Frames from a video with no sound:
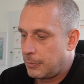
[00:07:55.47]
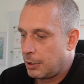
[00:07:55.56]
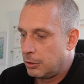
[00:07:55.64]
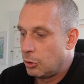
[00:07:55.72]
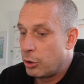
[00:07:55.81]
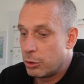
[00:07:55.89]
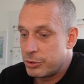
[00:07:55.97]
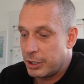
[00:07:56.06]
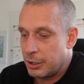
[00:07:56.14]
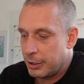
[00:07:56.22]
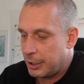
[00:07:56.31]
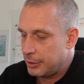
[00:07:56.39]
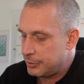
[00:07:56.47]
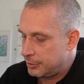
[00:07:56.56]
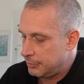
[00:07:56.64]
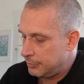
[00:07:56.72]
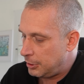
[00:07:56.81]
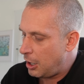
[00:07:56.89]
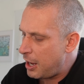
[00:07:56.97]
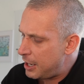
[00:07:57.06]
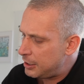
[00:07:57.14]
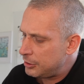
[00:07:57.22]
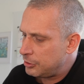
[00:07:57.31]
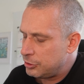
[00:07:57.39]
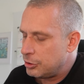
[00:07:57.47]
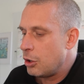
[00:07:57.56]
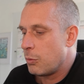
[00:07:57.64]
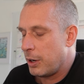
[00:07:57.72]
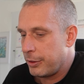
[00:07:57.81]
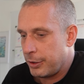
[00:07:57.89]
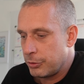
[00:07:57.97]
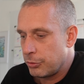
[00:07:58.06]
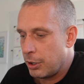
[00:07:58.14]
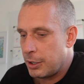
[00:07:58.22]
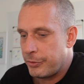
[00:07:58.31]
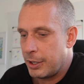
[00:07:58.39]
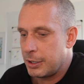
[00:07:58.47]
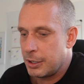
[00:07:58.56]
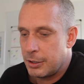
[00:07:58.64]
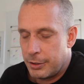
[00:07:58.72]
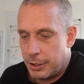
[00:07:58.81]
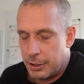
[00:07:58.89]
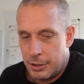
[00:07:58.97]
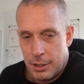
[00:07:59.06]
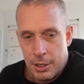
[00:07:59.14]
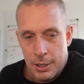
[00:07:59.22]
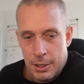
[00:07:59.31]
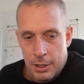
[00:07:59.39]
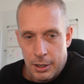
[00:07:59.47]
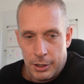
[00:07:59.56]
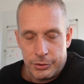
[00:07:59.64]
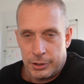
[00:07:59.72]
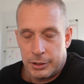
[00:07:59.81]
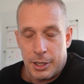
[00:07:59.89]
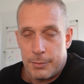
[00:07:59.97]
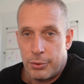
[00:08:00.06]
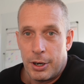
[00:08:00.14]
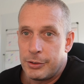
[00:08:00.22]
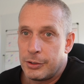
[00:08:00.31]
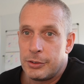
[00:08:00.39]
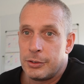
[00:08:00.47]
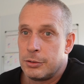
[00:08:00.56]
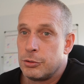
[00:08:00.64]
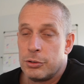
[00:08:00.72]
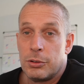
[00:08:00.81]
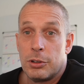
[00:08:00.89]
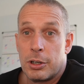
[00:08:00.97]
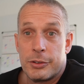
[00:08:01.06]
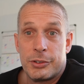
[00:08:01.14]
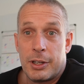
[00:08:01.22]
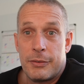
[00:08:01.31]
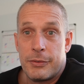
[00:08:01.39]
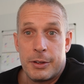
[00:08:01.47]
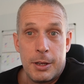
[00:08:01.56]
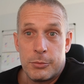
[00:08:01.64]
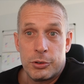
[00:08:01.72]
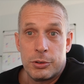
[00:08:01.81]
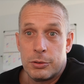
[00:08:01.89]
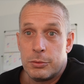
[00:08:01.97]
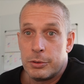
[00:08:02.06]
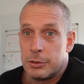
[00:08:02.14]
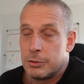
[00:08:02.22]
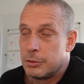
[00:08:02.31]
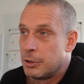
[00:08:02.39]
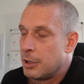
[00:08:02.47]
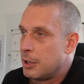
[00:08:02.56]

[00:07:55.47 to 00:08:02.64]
loyalty, I guess, and it's a two-way thing, right? Like they get it. I sing their praises and do a lot of stuff for them still, and